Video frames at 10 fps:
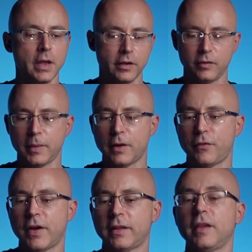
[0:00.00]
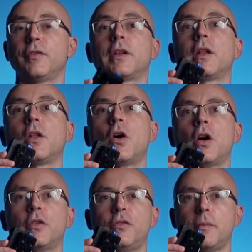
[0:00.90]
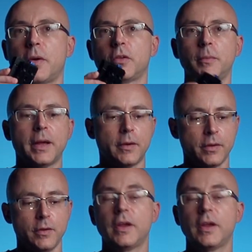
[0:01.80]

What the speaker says: As a matter of fact, even a large V-mount battery here.